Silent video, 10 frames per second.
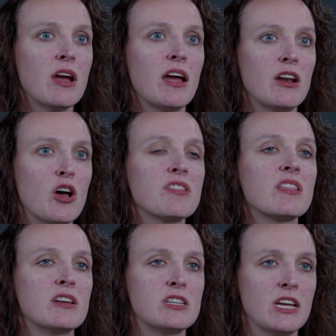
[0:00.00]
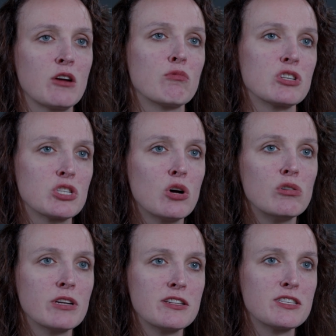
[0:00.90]
an authentic
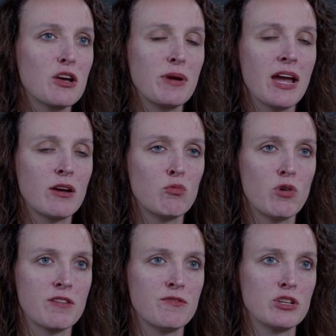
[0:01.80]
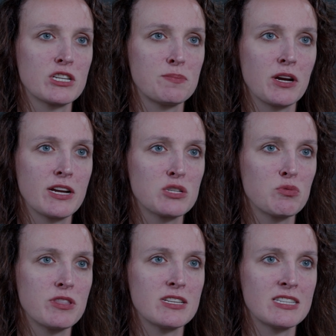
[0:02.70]
result. And so we had a wonderful experience
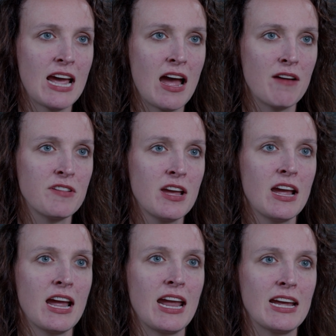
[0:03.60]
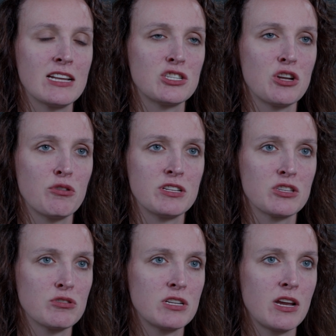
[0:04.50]
with the staff and Snow
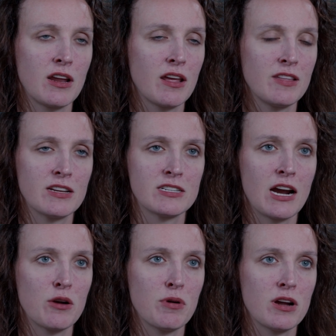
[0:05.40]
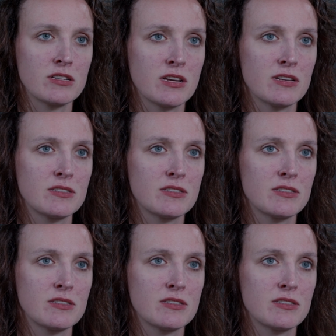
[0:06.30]
Consulting in the entire process.